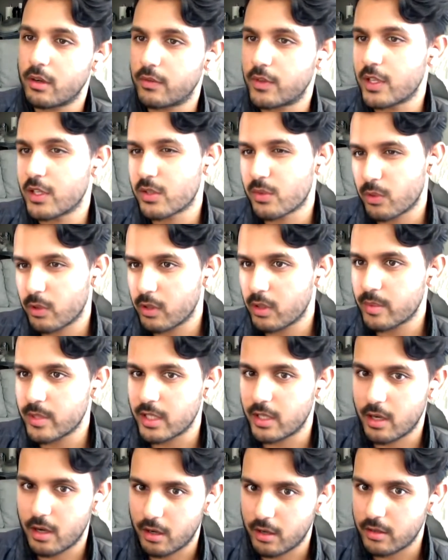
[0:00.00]
of these
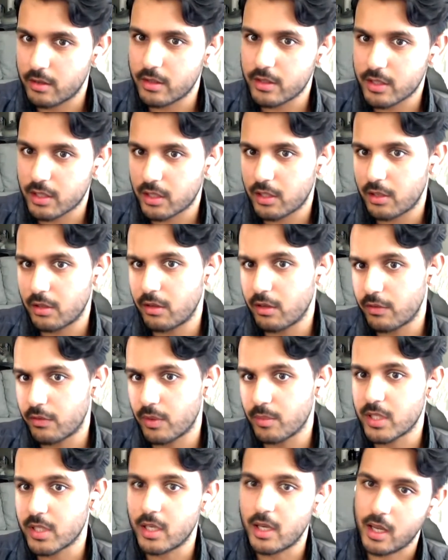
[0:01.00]
rollups inherit their security
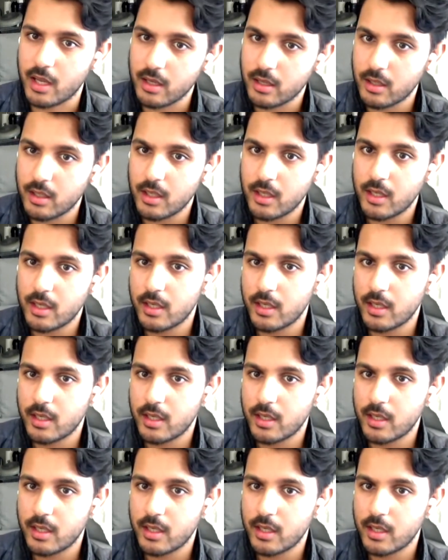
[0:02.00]
from today